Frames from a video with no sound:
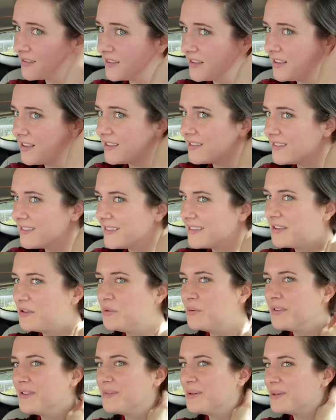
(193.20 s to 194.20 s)
Look,
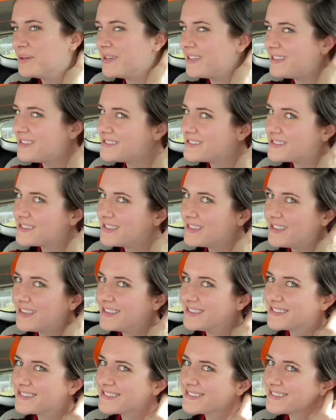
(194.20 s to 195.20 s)
what is
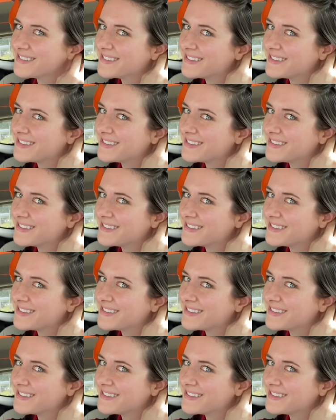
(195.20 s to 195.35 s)
this?